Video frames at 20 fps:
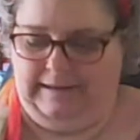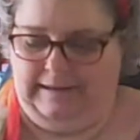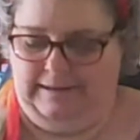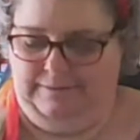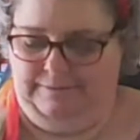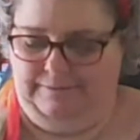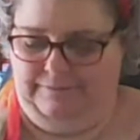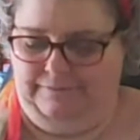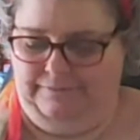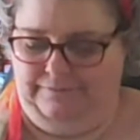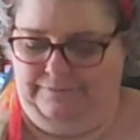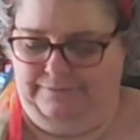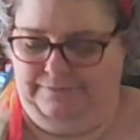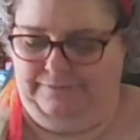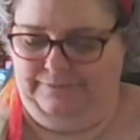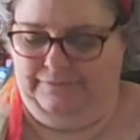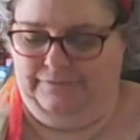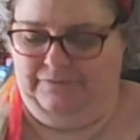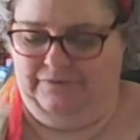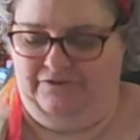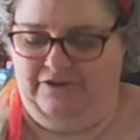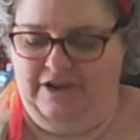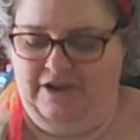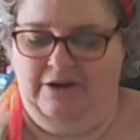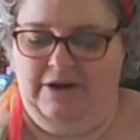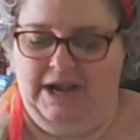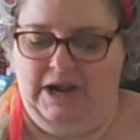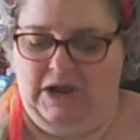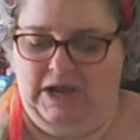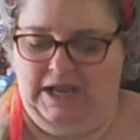Very nice
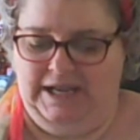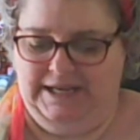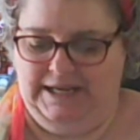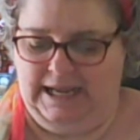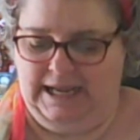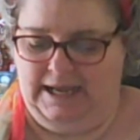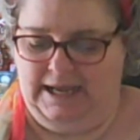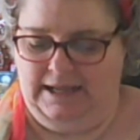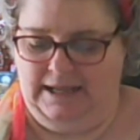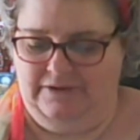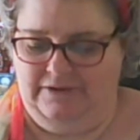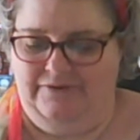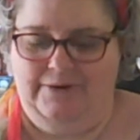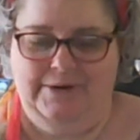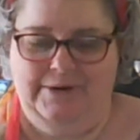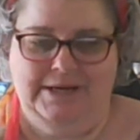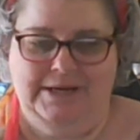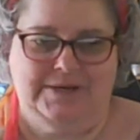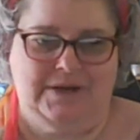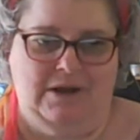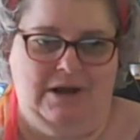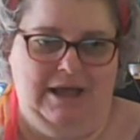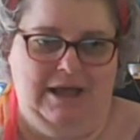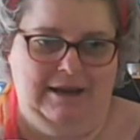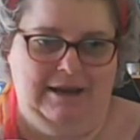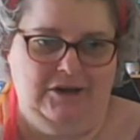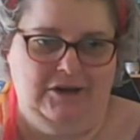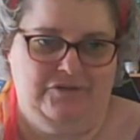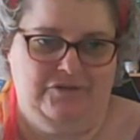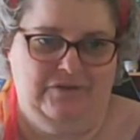cards, very stylish, very
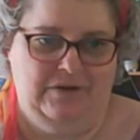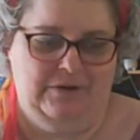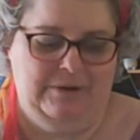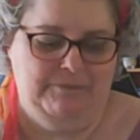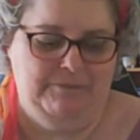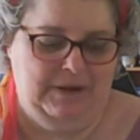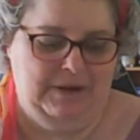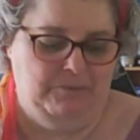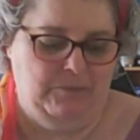minimalistic.